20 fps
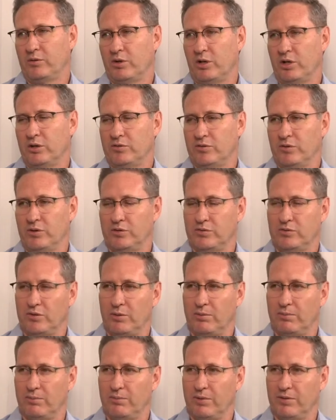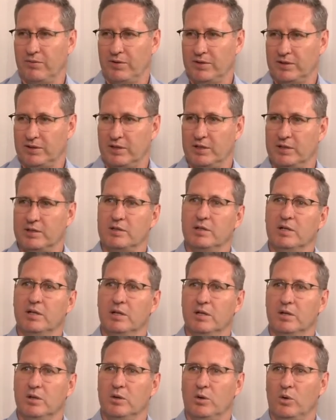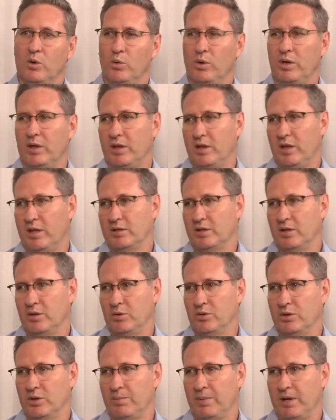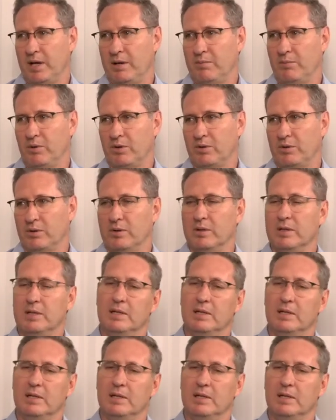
transfers from the fiscus, or whether there's a user pay model.